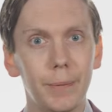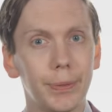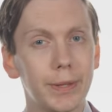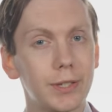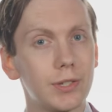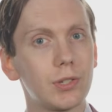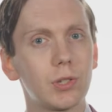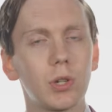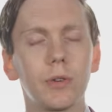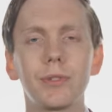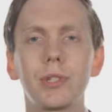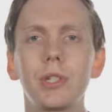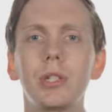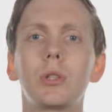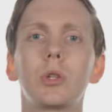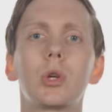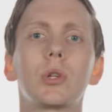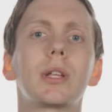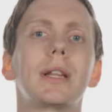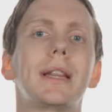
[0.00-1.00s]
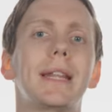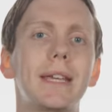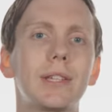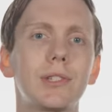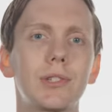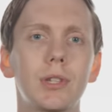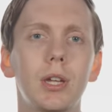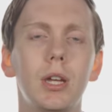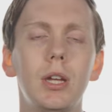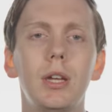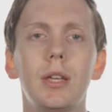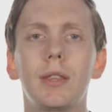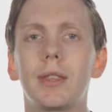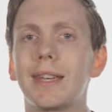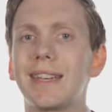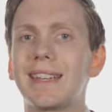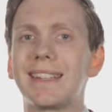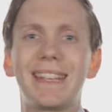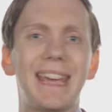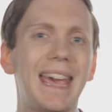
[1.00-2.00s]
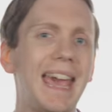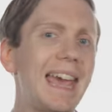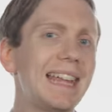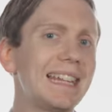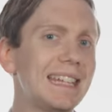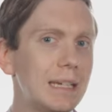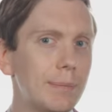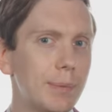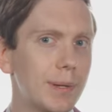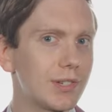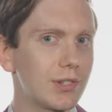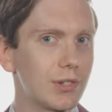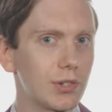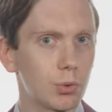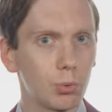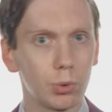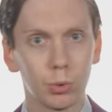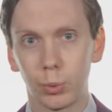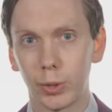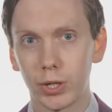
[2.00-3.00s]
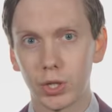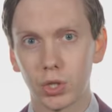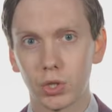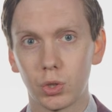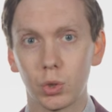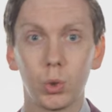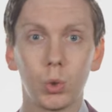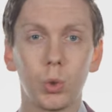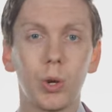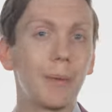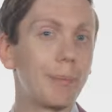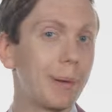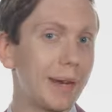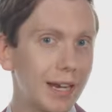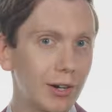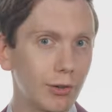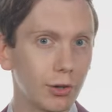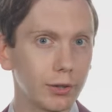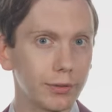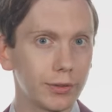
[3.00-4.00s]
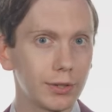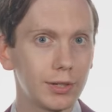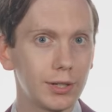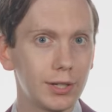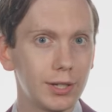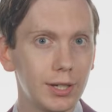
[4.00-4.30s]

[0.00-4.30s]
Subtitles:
This is obviously not a list that any business would wish to appear on.